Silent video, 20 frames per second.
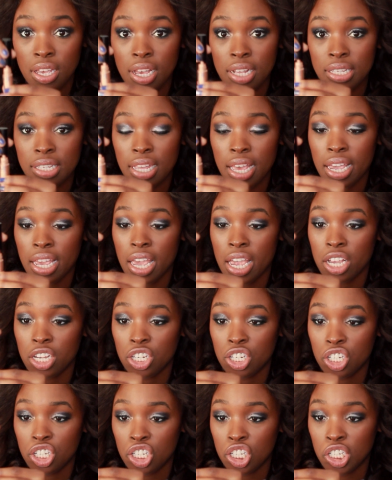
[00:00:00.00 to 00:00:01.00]
It's like a
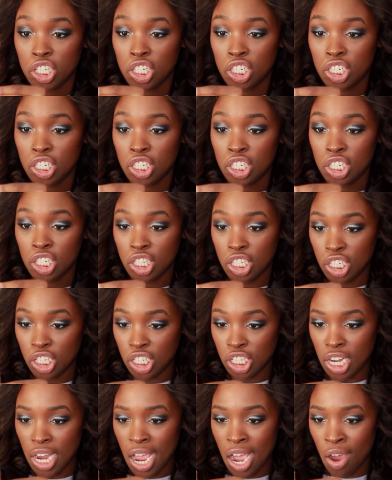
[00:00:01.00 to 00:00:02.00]

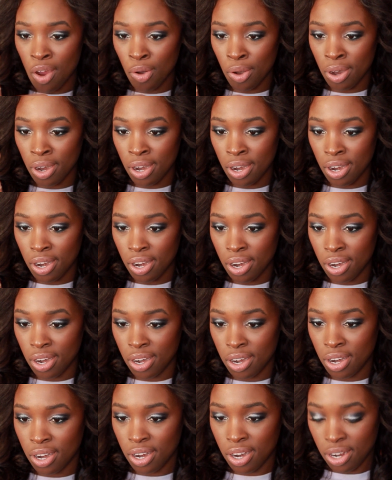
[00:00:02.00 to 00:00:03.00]
shower
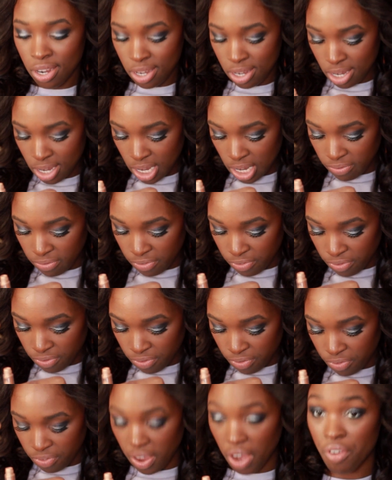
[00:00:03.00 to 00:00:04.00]
of
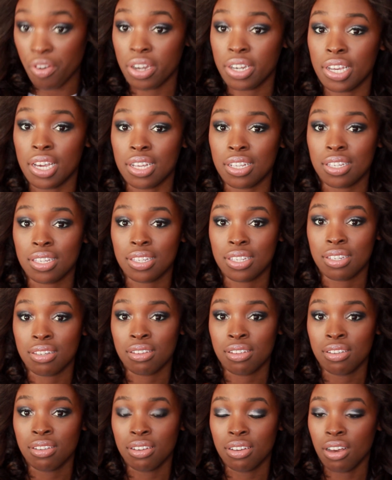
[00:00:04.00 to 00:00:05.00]
fairy
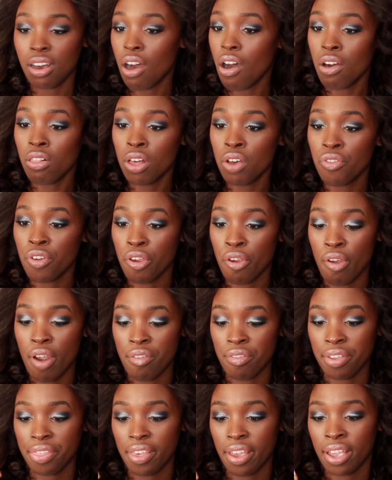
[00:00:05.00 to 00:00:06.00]
dust all over your
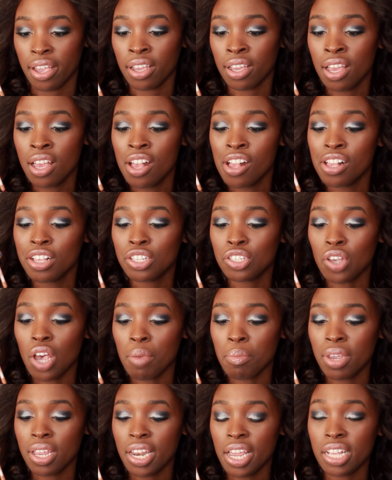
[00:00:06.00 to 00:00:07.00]
everything. So
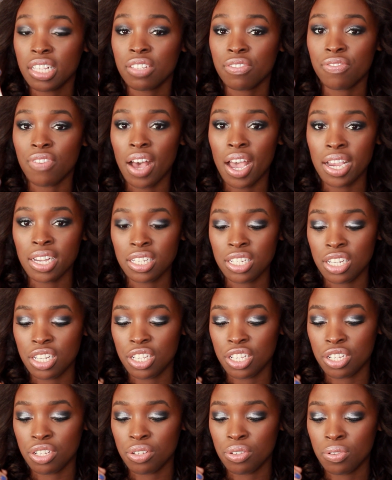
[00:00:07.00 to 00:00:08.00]
I mean, it's fine to
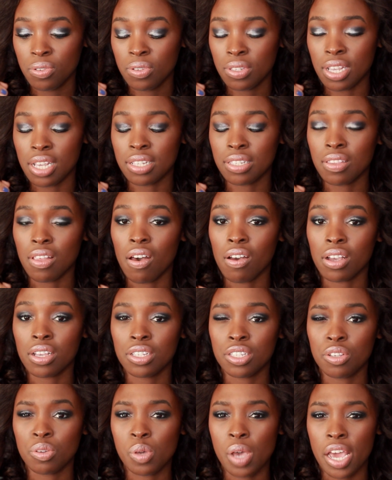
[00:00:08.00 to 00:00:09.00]
use as long
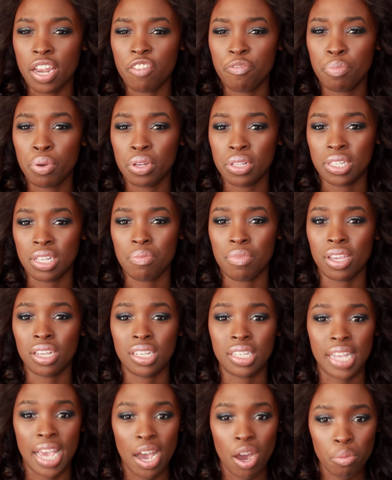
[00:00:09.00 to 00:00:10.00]
as you kind of put
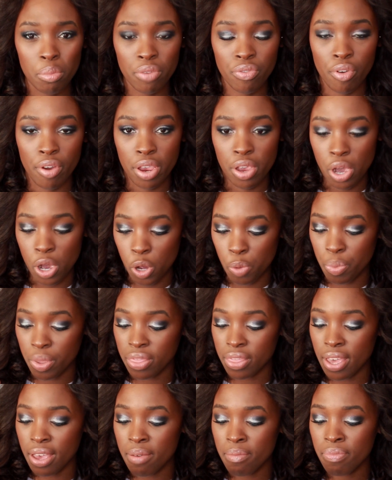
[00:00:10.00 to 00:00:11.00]
something down before you
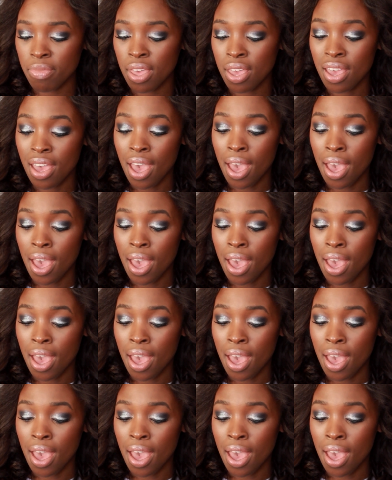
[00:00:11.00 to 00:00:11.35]
open them,